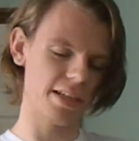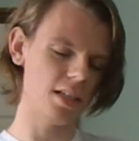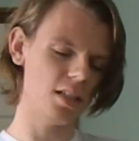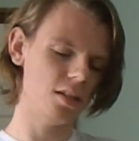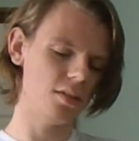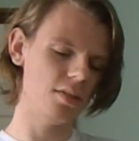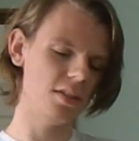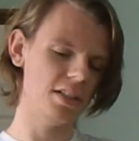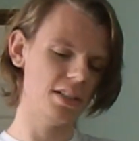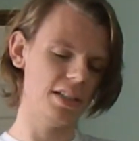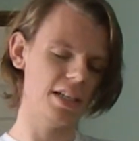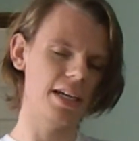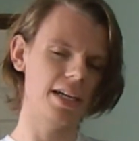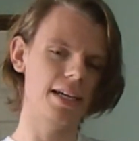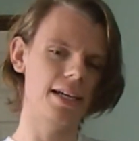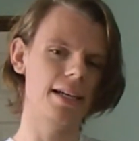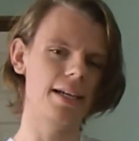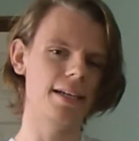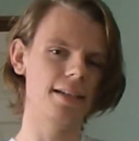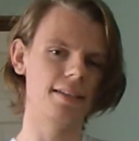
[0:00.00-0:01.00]

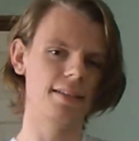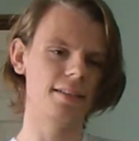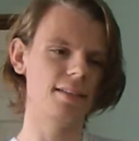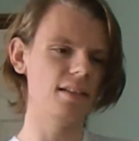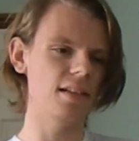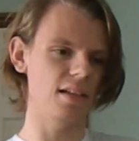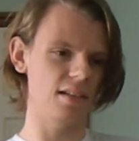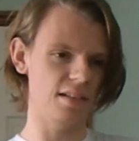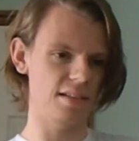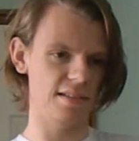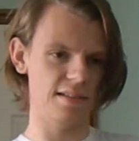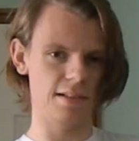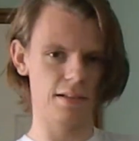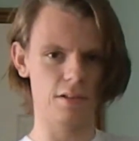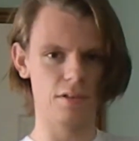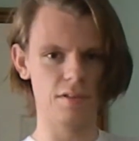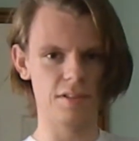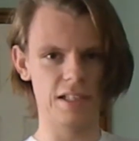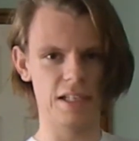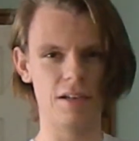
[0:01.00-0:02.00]
okay, it has
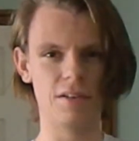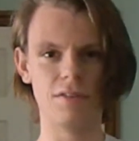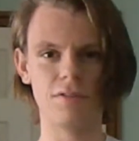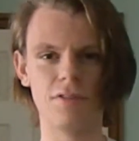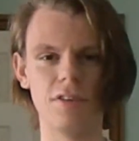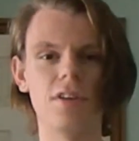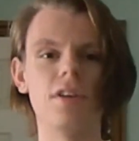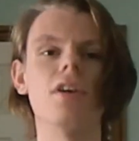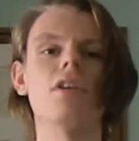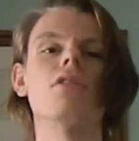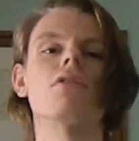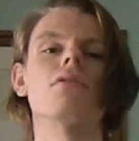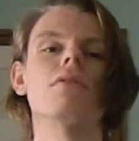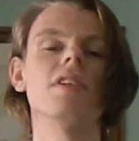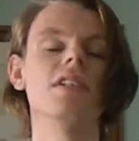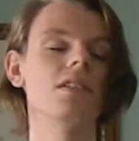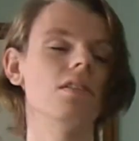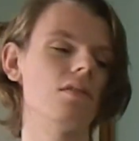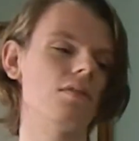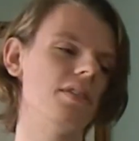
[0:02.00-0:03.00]
slowed down for no
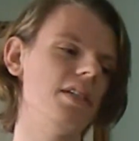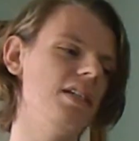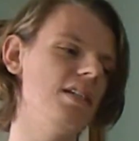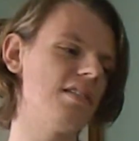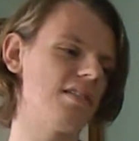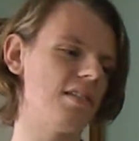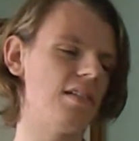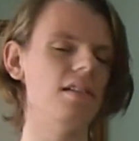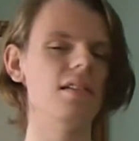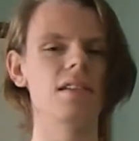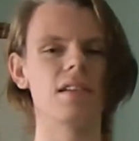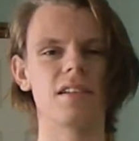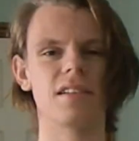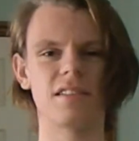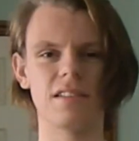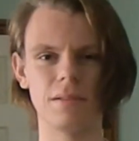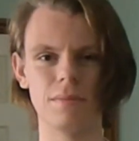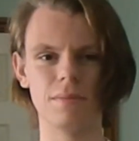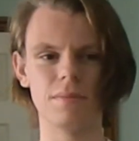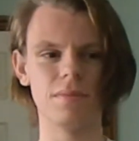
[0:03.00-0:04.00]
real reason, like
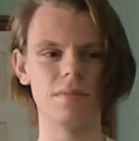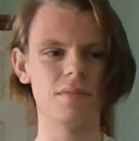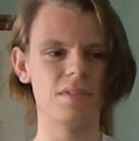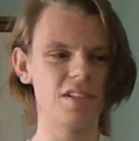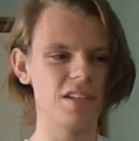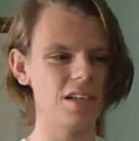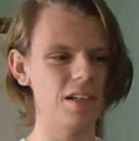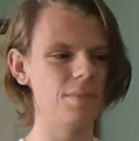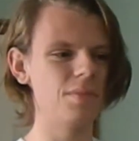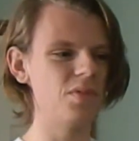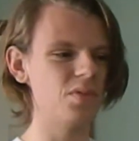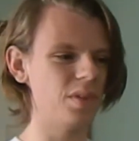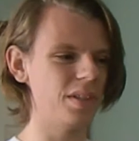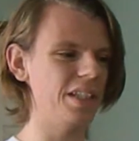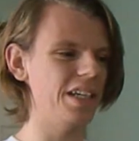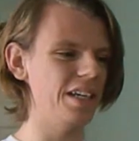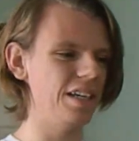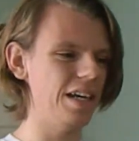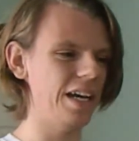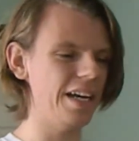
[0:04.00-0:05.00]
sometimes when
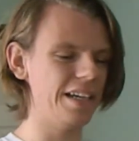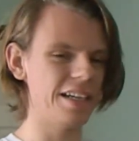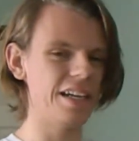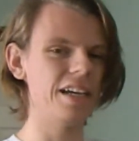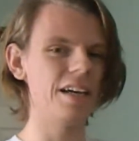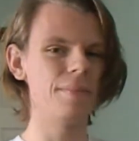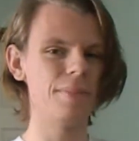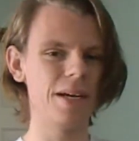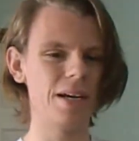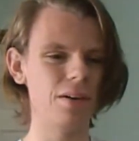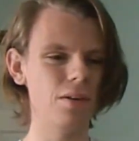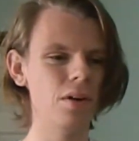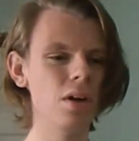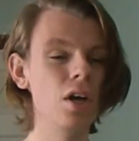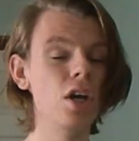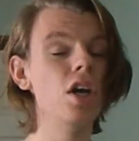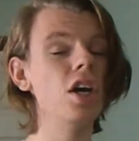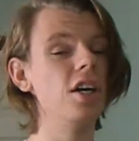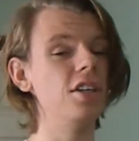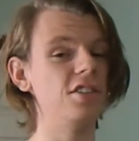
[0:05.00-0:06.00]
they're hanging about
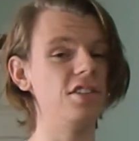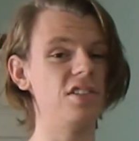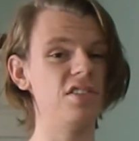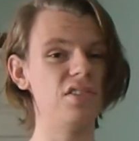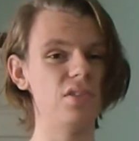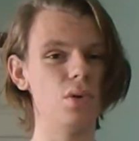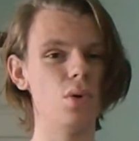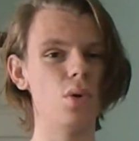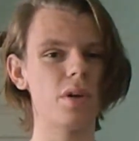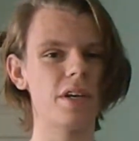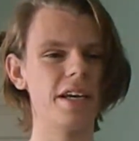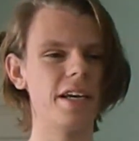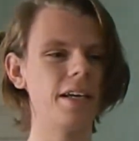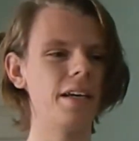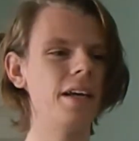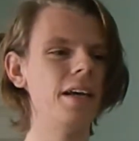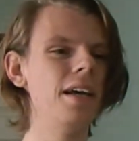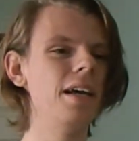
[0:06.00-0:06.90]
and just talking,